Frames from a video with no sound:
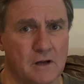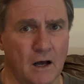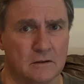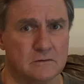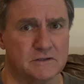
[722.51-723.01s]

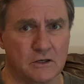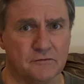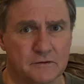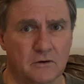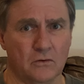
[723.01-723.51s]
not
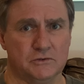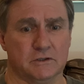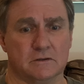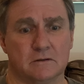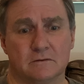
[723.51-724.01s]
self
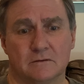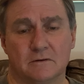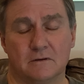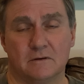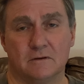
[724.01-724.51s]
indulgent,
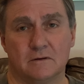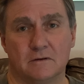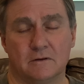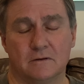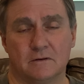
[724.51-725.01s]

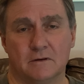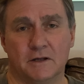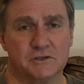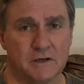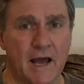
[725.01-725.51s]

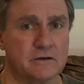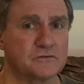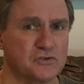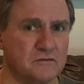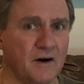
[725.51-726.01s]
it's an act of
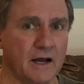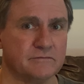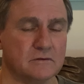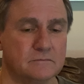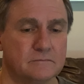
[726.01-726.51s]

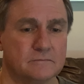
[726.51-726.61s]
survival.